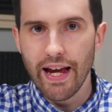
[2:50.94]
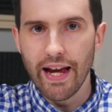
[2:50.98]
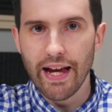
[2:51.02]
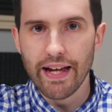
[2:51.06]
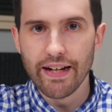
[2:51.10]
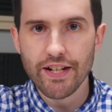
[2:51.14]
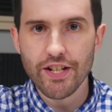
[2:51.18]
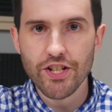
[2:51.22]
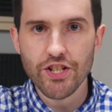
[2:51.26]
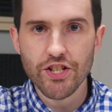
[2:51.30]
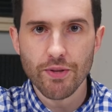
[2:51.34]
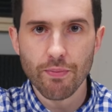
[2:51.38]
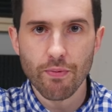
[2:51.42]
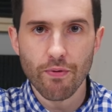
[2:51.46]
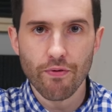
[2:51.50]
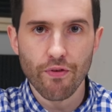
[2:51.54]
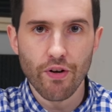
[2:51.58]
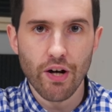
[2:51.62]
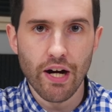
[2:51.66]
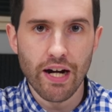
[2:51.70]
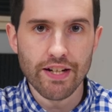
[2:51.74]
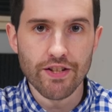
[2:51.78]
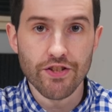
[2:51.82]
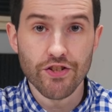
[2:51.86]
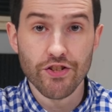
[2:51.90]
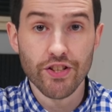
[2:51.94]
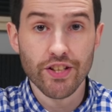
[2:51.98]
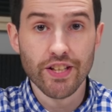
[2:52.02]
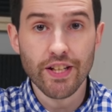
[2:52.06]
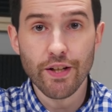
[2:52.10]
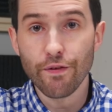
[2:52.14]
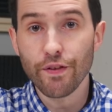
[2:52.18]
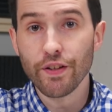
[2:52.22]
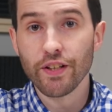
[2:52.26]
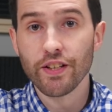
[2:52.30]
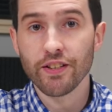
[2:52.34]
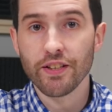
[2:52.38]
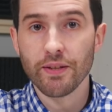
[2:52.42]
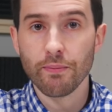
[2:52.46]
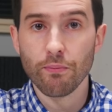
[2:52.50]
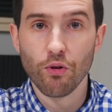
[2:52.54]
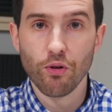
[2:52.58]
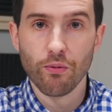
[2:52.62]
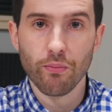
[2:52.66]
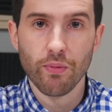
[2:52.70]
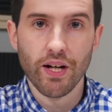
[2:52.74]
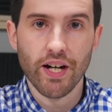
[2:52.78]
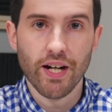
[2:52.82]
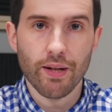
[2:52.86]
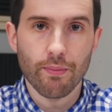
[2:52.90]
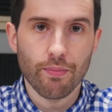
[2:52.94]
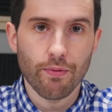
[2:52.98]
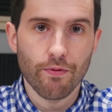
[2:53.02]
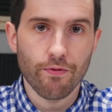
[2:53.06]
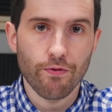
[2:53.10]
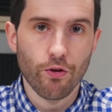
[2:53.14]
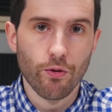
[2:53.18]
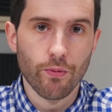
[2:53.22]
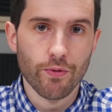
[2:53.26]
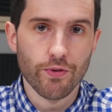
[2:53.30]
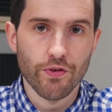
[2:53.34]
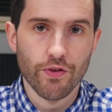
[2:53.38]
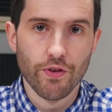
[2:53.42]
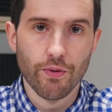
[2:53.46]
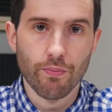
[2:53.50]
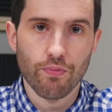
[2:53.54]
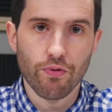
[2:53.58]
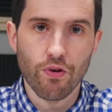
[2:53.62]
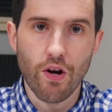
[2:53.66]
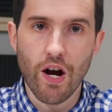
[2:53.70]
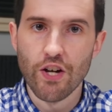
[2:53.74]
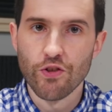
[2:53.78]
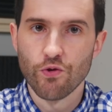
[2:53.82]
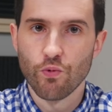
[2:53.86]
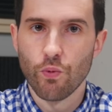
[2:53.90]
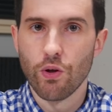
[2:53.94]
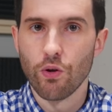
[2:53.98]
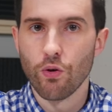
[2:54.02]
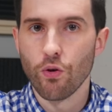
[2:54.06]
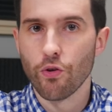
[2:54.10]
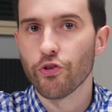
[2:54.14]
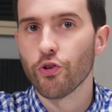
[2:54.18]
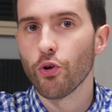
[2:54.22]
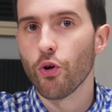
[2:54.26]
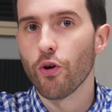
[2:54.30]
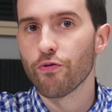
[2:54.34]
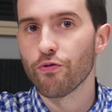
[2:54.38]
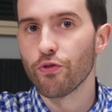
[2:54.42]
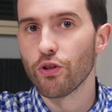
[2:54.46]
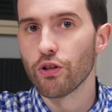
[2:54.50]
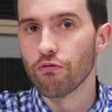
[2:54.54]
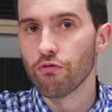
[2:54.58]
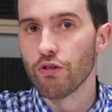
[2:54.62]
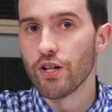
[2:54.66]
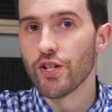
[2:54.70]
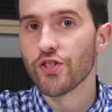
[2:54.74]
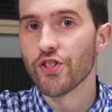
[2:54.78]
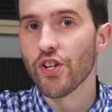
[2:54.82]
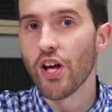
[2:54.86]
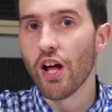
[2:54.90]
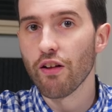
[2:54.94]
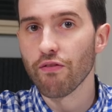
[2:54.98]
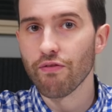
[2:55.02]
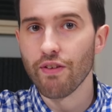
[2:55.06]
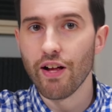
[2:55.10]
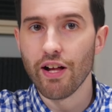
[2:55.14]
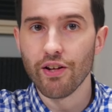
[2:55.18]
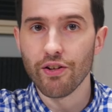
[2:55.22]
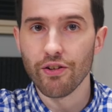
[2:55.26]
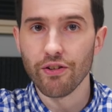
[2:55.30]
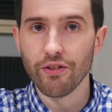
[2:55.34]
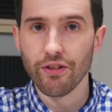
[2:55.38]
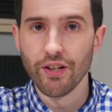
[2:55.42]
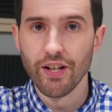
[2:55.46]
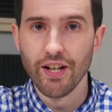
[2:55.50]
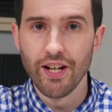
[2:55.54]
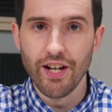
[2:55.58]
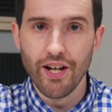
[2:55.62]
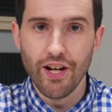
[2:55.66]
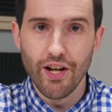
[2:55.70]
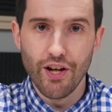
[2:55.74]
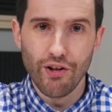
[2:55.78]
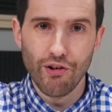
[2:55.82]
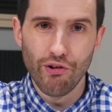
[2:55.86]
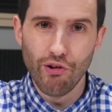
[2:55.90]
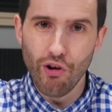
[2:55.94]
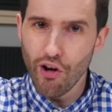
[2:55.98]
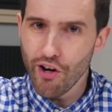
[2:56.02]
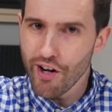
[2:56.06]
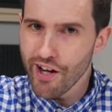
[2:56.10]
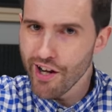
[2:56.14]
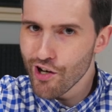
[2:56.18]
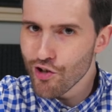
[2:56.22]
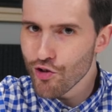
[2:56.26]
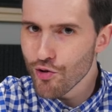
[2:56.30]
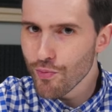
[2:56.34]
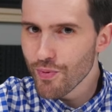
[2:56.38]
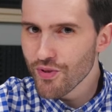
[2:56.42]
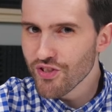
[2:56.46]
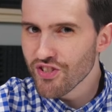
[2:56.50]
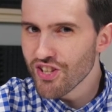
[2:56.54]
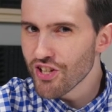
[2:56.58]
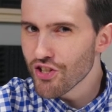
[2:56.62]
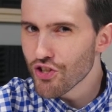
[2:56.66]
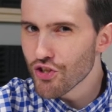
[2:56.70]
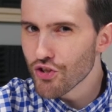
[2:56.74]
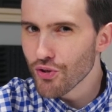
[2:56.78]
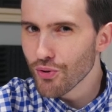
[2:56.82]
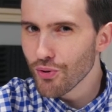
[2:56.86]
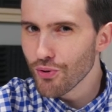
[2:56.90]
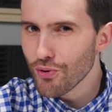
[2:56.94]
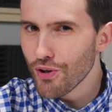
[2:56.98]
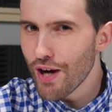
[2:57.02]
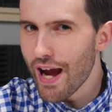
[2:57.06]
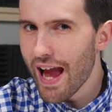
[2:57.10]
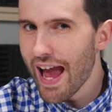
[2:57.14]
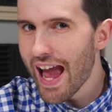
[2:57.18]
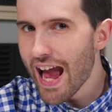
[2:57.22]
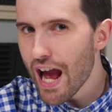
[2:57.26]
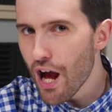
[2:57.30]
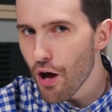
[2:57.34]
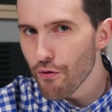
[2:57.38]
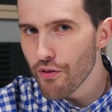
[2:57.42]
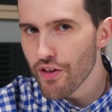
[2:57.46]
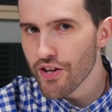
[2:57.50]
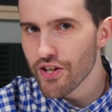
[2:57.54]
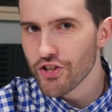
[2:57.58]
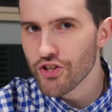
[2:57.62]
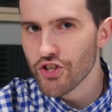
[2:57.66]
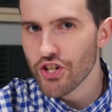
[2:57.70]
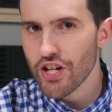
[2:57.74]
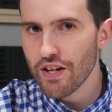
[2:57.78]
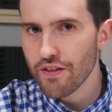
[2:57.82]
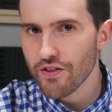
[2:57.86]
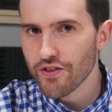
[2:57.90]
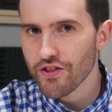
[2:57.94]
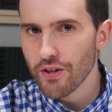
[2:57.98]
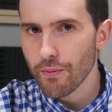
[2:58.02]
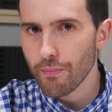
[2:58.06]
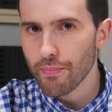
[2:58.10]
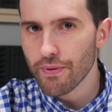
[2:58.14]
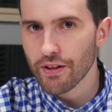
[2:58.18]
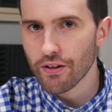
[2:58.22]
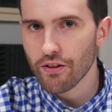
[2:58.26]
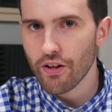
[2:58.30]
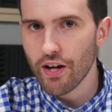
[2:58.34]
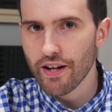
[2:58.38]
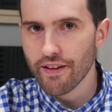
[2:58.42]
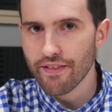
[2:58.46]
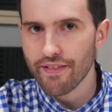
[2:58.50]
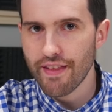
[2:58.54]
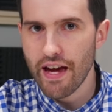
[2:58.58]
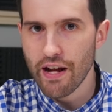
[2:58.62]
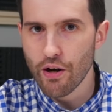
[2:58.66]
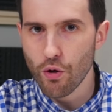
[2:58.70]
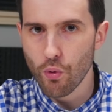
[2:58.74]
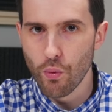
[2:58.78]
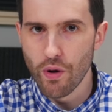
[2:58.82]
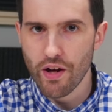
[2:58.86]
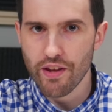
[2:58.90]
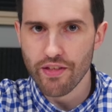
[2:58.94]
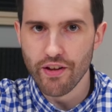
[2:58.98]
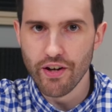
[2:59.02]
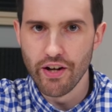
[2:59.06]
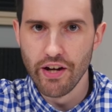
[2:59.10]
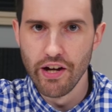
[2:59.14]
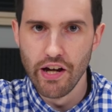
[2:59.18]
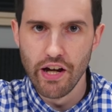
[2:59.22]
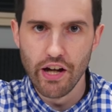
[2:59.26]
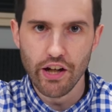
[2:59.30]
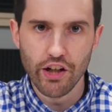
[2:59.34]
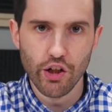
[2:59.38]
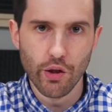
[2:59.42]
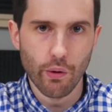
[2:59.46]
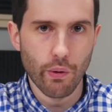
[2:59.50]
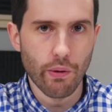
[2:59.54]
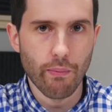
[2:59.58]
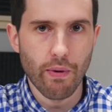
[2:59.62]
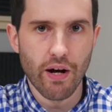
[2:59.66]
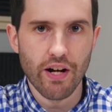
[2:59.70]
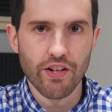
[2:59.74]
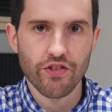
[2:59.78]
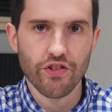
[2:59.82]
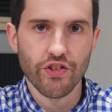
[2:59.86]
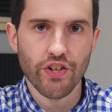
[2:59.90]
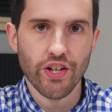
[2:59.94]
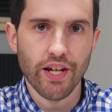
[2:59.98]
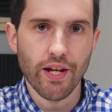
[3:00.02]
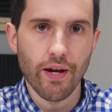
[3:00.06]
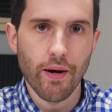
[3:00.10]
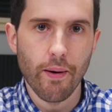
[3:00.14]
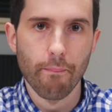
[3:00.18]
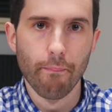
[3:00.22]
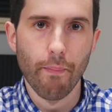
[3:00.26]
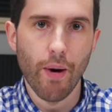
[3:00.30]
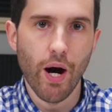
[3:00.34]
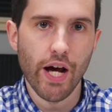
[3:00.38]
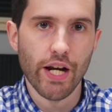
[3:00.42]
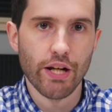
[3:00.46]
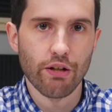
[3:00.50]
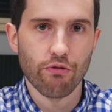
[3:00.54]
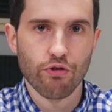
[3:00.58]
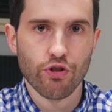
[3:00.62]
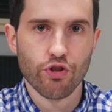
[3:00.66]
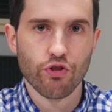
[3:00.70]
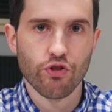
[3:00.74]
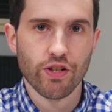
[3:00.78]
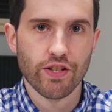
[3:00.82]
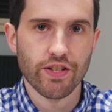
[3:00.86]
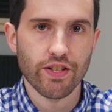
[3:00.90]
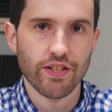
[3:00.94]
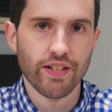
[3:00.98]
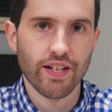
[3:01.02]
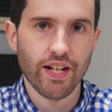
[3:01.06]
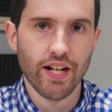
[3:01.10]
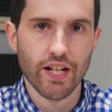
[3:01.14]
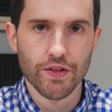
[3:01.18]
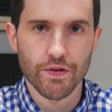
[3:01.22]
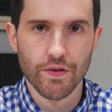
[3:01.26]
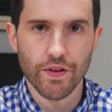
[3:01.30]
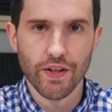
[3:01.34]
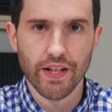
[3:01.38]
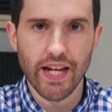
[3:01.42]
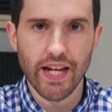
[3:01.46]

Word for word: it needs to provide significantly more mining performance for the price while also offering resale value. Not 100% sure how they'd achieve something like that or whether, you know, we might see mining restricted cards for